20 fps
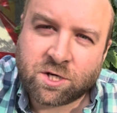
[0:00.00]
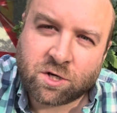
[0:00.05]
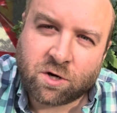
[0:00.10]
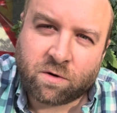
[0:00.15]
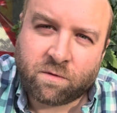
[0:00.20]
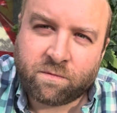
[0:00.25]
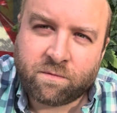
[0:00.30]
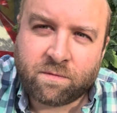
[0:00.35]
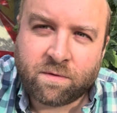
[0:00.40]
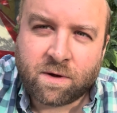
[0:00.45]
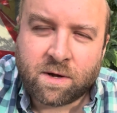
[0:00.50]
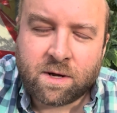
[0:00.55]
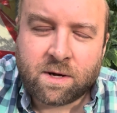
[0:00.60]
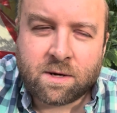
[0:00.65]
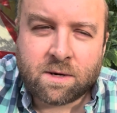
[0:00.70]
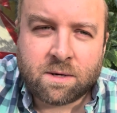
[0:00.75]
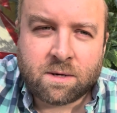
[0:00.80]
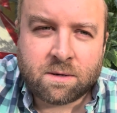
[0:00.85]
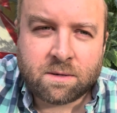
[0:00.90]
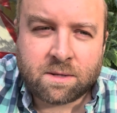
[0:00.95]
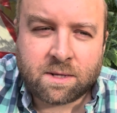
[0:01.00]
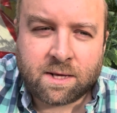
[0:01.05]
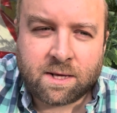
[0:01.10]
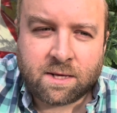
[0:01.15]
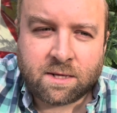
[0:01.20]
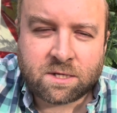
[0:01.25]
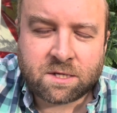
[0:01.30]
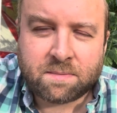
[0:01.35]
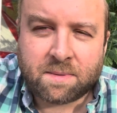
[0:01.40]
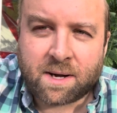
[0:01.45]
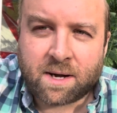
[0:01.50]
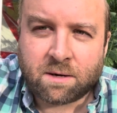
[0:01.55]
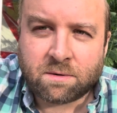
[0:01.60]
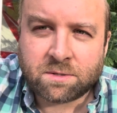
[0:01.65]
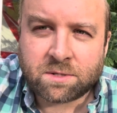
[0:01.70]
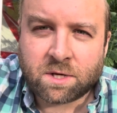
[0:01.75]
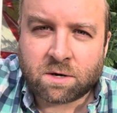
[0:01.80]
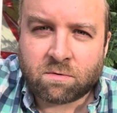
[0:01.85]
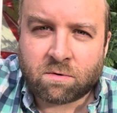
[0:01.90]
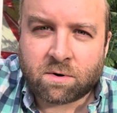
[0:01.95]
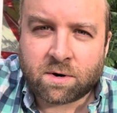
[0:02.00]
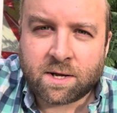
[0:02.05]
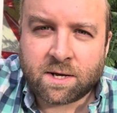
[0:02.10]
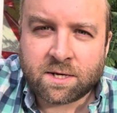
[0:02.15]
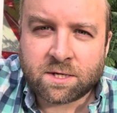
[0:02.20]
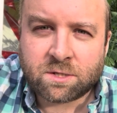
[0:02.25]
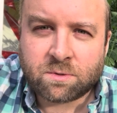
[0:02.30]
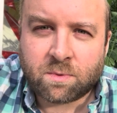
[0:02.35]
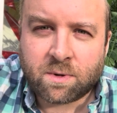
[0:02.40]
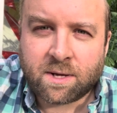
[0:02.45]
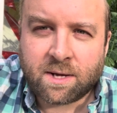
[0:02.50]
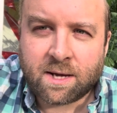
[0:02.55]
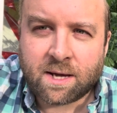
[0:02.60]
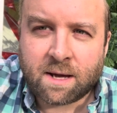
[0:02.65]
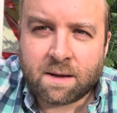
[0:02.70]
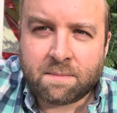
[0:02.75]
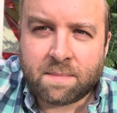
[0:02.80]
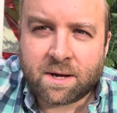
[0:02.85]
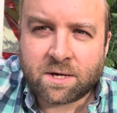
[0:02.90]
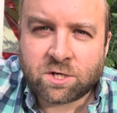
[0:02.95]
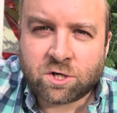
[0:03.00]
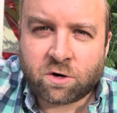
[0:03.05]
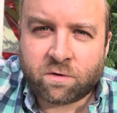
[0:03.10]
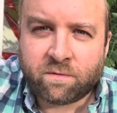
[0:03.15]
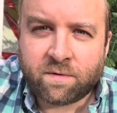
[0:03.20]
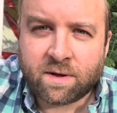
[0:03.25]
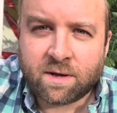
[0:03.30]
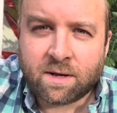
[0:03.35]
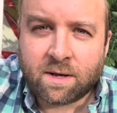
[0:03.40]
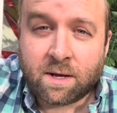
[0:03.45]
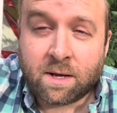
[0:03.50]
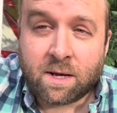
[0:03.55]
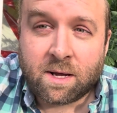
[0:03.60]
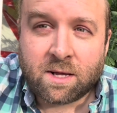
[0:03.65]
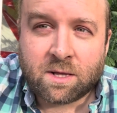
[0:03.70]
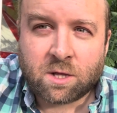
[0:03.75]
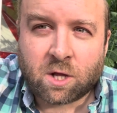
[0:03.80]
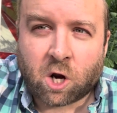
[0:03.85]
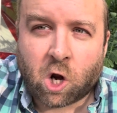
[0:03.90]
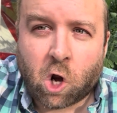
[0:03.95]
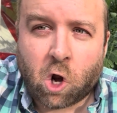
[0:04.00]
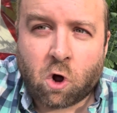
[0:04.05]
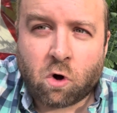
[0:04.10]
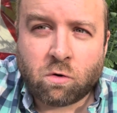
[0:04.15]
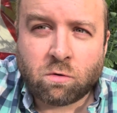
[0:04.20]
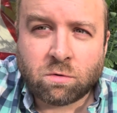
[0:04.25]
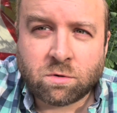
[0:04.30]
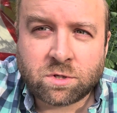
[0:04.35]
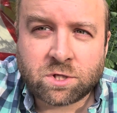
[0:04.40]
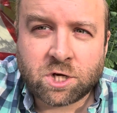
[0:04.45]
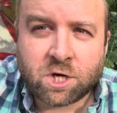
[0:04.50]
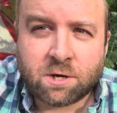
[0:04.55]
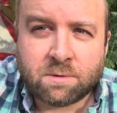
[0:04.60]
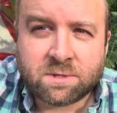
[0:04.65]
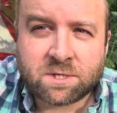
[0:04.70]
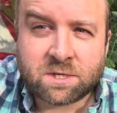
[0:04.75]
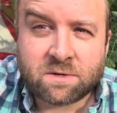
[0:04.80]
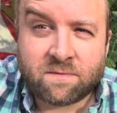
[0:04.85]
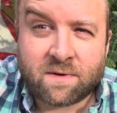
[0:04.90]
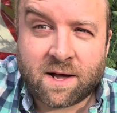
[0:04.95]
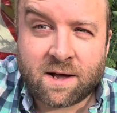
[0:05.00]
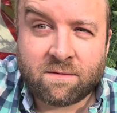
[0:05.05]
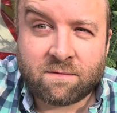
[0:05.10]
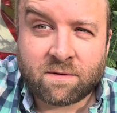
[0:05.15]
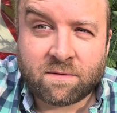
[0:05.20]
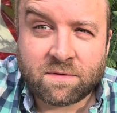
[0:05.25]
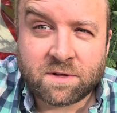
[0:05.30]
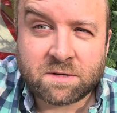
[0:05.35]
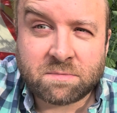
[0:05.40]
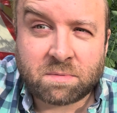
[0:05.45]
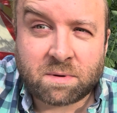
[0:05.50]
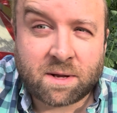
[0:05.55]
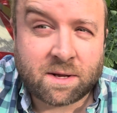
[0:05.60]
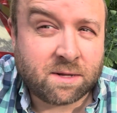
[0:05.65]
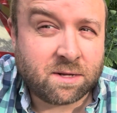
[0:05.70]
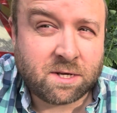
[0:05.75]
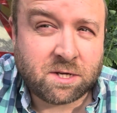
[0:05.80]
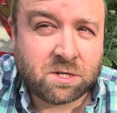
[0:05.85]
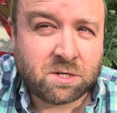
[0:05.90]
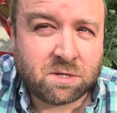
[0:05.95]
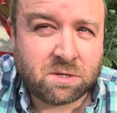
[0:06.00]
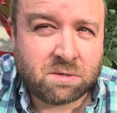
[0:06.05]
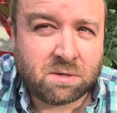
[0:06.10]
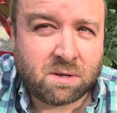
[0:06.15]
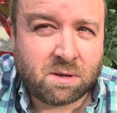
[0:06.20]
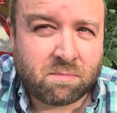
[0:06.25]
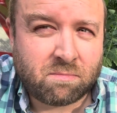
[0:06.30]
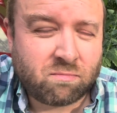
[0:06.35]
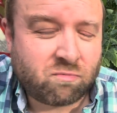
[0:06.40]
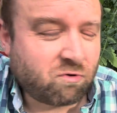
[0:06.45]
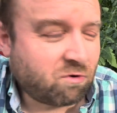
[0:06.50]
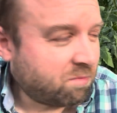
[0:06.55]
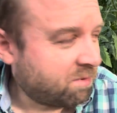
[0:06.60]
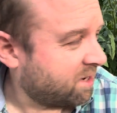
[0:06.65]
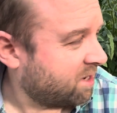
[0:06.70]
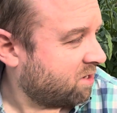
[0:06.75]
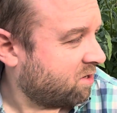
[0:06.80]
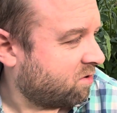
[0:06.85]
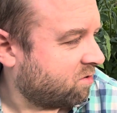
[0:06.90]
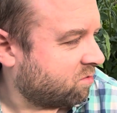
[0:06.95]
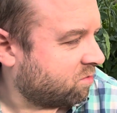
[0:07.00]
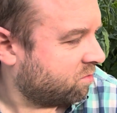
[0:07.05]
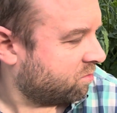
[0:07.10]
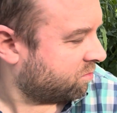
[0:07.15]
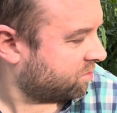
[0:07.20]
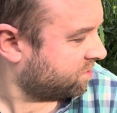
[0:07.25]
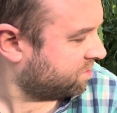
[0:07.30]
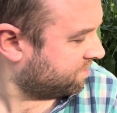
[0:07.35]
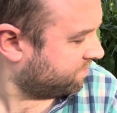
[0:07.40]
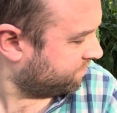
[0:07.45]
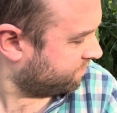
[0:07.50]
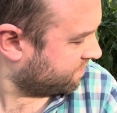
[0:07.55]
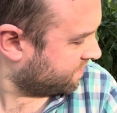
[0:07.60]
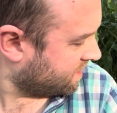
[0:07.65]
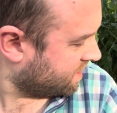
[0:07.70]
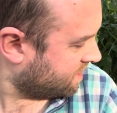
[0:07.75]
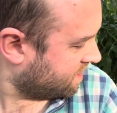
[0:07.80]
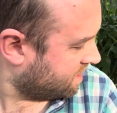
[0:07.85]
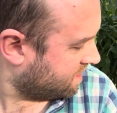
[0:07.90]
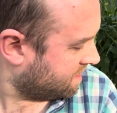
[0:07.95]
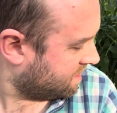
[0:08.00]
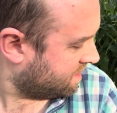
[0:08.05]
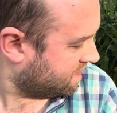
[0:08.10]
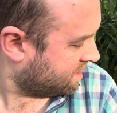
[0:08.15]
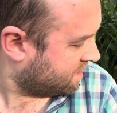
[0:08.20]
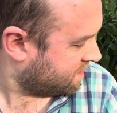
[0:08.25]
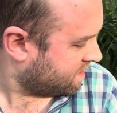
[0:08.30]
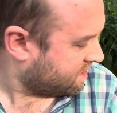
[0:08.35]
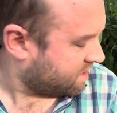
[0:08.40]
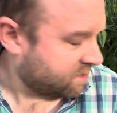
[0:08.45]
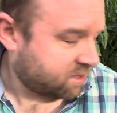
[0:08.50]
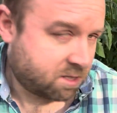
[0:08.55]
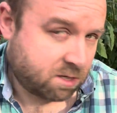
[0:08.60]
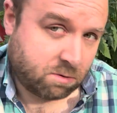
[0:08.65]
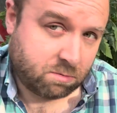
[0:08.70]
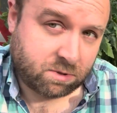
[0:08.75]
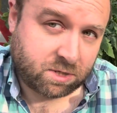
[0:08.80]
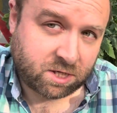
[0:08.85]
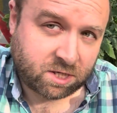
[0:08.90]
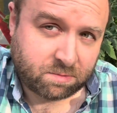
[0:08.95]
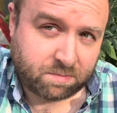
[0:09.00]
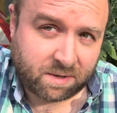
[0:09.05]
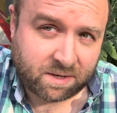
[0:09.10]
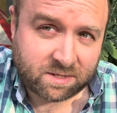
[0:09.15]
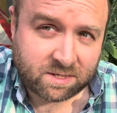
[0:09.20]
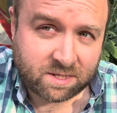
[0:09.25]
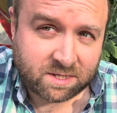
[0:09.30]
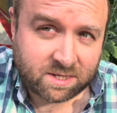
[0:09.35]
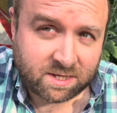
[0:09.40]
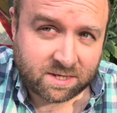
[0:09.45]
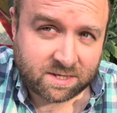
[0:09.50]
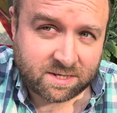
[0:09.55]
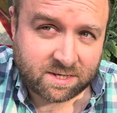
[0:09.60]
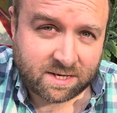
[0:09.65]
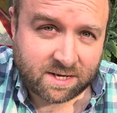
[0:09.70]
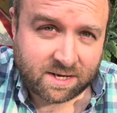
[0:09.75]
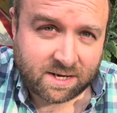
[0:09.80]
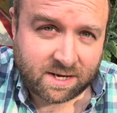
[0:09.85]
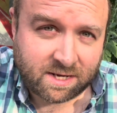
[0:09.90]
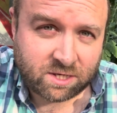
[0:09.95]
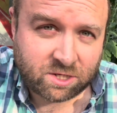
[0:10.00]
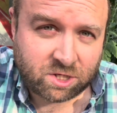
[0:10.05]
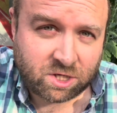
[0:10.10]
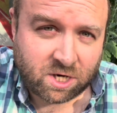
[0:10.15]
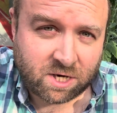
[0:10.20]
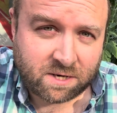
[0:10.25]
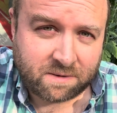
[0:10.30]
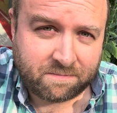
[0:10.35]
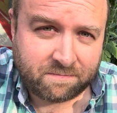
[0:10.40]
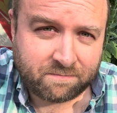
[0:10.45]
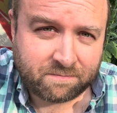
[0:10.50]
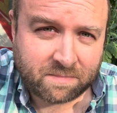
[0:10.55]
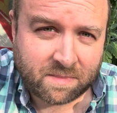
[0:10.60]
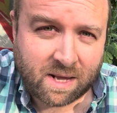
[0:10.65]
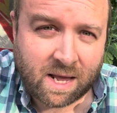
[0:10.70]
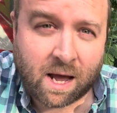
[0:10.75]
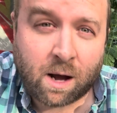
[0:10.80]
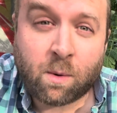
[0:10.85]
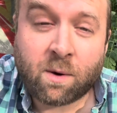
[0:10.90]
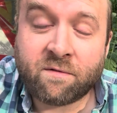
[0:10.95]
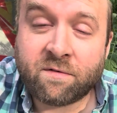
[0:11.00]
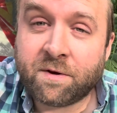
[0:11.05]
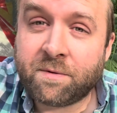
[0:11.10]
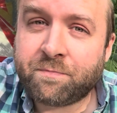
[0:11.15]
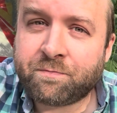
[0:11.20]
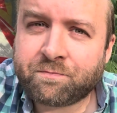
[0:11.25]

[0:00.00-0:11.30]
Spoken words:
off the tomatoes that are on here, so we can get a batch off it. The long-term survival of this plant is probably not good. Don't expect to see it again next year. However,